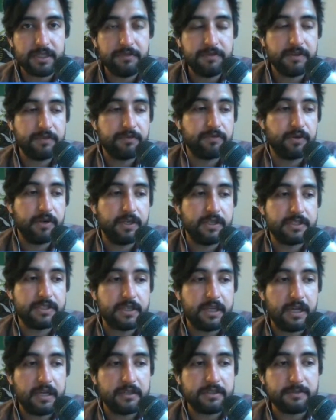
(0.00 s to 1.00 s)
Even if one
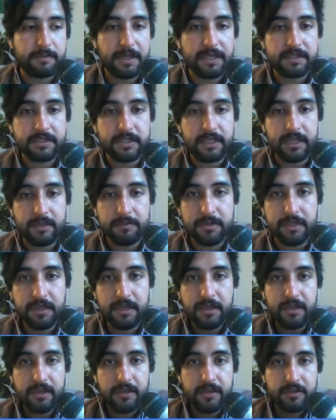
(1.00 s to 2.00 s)
isn't at his best game,
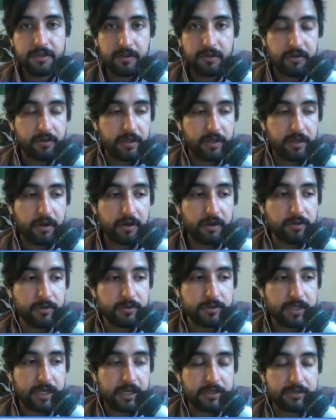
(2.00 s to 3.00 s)
like all
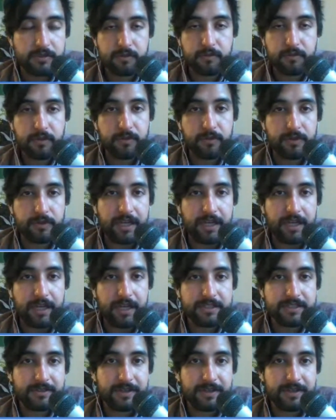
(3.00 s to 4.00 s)
those guys, they're world
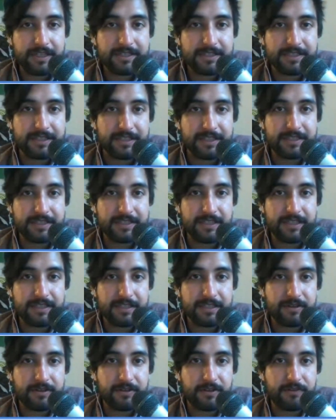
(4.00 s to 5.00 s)
class. They're excellent.
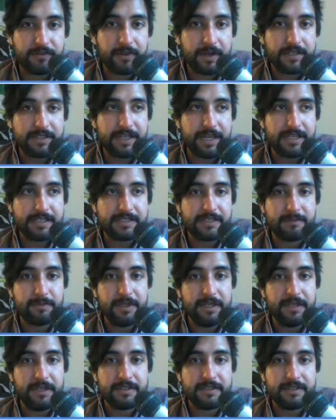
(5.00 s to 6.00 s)
They're fantastic
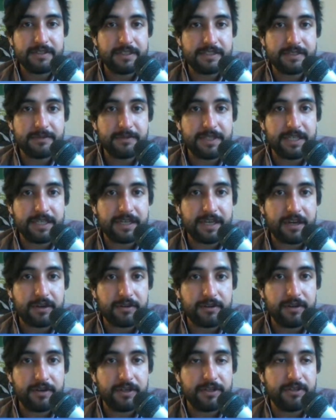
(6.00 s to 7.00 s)
players. And someone like
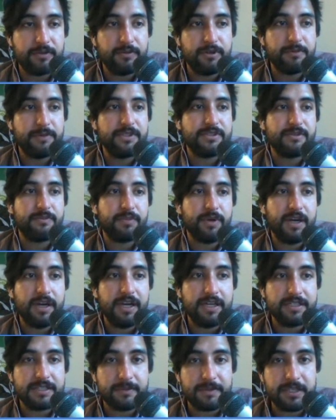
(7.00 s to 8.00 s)
Cardona, you wouldn't be
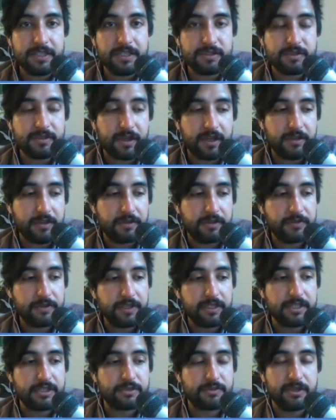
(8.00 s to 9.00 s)
surprised. I mean, I feel
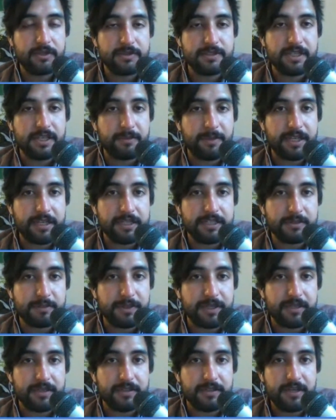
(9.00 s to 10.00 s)
like he's one of those Liga MX
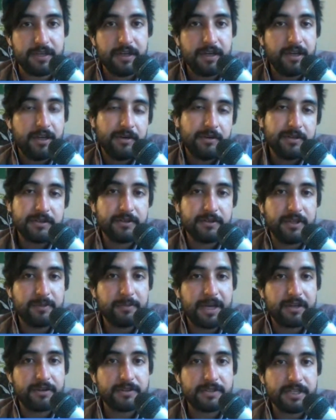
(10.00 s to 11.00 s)
players. It's only a
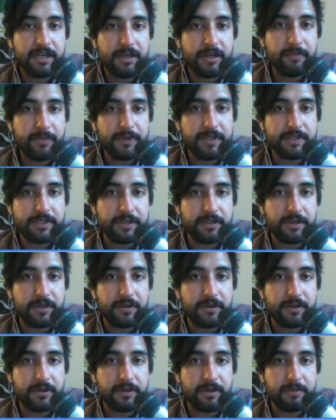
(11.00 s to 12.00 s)
matter of time that he's going to go
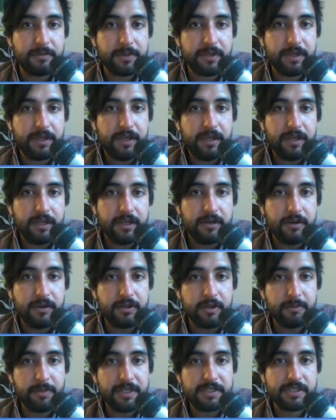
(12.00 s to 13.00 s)
to Europe.
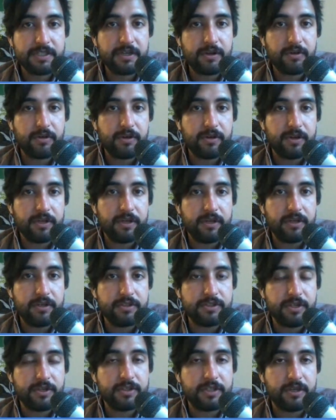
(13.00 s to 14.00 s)
And you mentioned
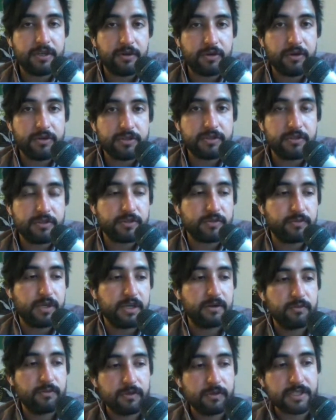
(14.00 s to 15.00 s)
Jonathan Orozco as
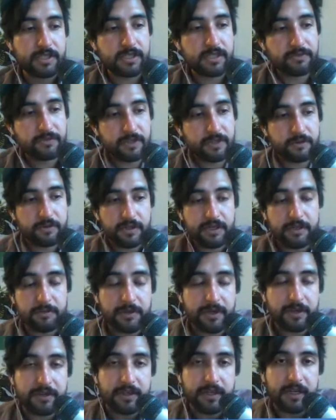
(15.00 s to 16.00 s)
well, which I definitely agree
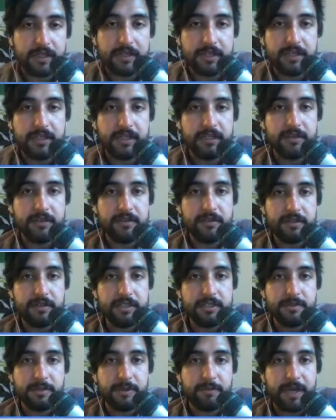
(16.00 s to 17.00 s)
upon. That I think
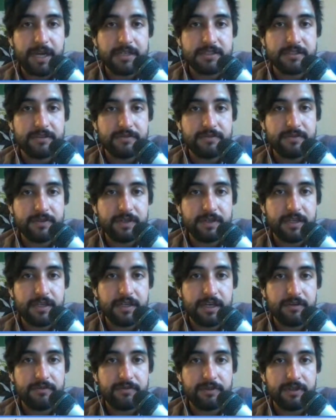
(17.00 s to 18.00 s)
he's been massive in
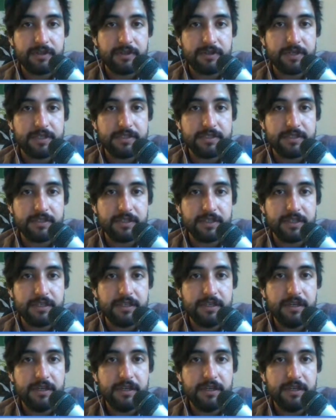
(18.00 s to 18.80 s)
that for them recently.